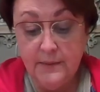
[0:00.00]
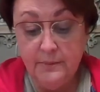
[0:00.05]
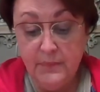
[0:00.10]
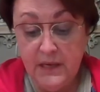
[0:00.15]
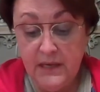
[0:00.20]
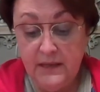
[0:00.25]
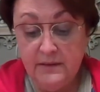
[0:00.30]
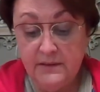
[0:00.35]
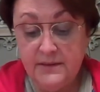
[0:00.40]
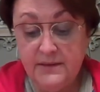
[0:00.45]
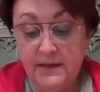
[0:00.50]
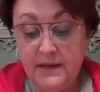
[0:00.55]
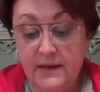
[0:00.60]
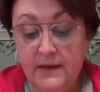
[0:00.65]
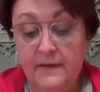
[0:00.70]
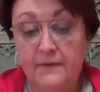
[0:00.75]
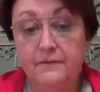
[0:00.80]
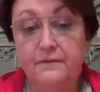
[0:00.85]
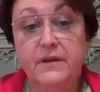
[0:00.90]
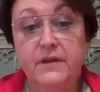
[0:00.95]
means the
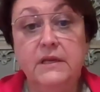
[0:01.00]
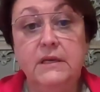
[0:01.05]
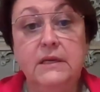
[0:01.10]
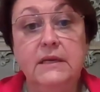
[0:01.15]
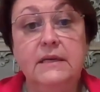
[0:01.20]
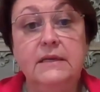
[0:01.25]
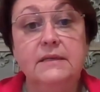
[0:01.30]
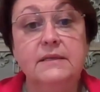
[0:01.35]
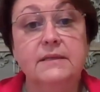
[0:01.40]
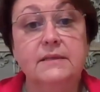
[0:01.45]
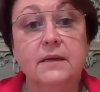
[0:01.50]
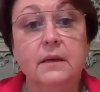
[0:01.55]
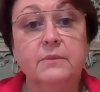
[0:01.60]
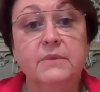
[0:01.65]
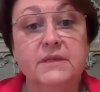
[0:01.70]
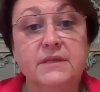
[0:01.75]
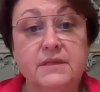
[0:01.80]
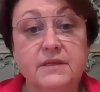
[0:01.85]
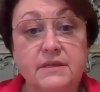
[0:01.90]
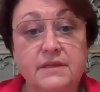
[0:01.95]
infant needs
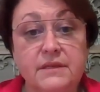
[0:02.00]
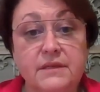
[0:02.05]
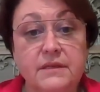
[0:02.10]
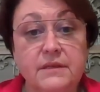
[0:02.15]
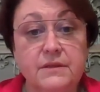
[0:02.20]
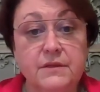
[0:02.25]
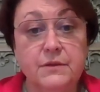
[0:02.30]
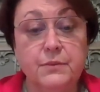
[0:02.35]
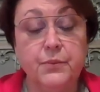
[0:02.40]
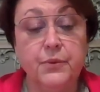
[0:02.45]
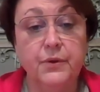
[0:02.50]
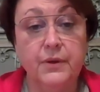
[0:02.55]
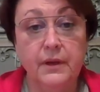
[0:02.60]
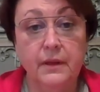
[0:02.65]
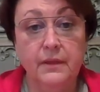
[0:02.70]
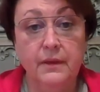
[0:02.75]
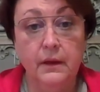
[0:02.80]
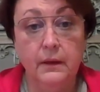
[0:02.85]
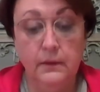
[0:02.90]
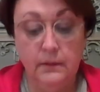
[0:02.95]
some assistance
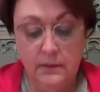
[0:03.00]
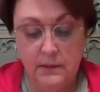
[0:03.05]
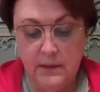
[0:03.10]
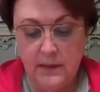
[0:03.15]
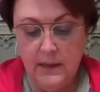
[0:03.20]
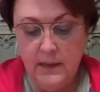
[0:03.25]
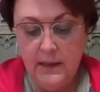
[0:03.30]
breathing,